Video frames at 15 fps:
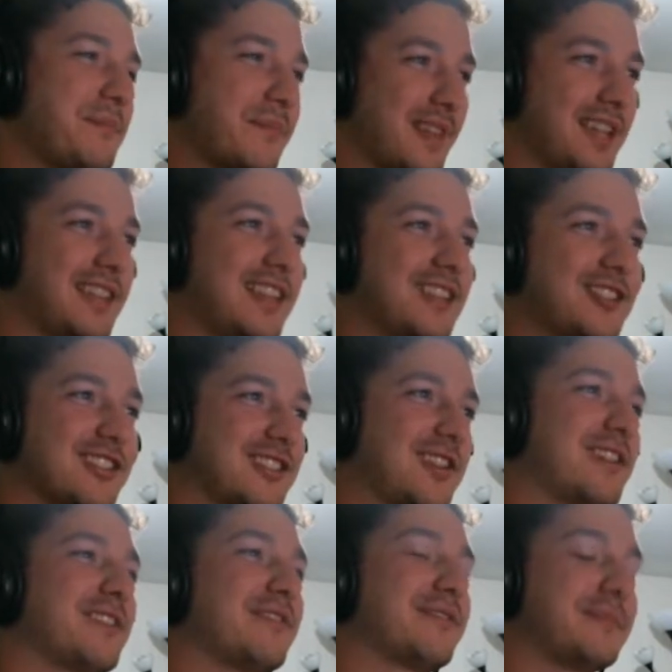And then just sort
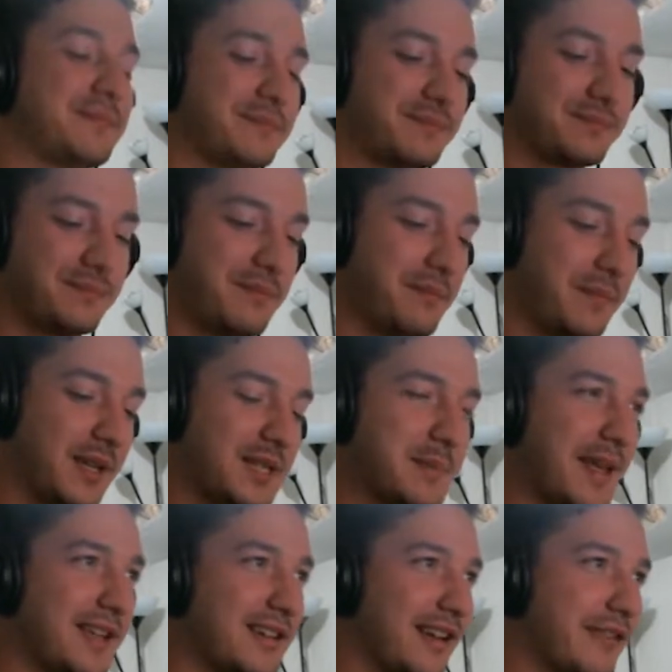of
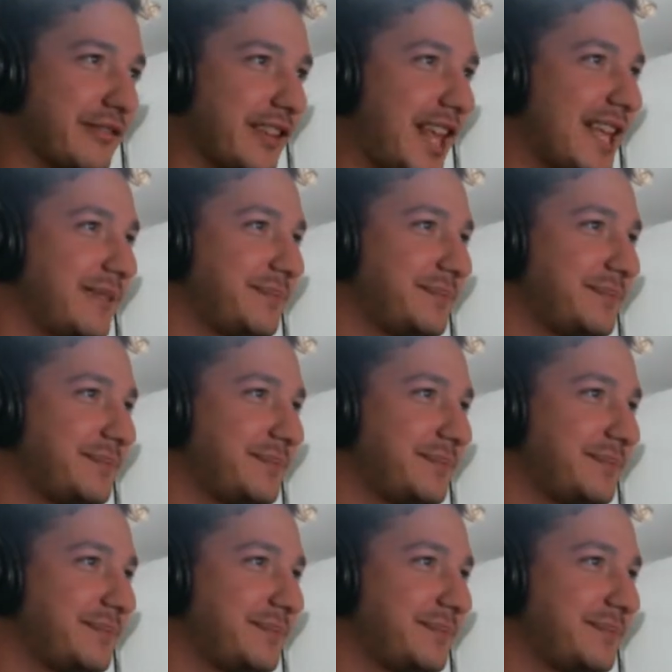expand off of that.